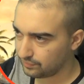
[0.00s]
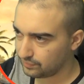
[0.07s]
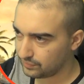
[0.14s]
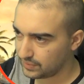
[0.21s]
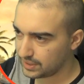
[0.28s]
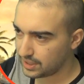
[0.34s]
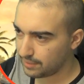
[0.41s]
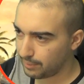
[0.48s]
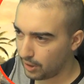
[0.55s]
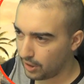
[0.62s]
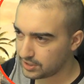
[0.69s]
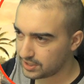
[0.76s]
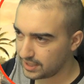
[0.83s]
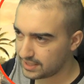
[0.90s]
This is a
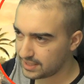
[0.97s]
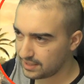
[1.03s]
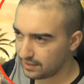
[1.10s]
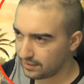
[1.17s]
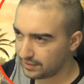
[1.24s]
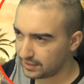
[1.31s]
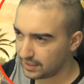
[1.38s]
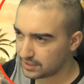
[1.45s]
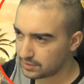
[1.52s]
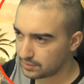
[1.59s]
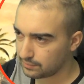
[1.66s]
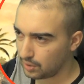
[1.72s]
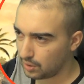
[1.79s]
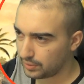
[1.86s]
person, is it? I think
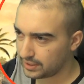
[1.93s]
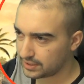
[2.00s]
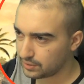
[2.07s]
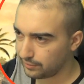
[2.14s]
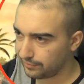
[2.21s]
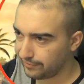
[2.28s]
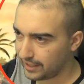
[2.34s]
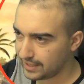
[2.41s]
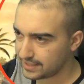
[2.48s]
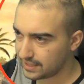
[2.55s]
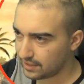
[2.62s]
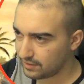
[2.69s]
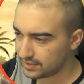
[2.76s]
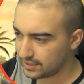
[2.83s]
that's molding into a face
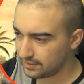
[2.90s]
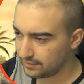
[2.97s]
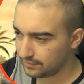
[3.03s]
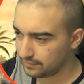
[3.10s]
there, isn't it?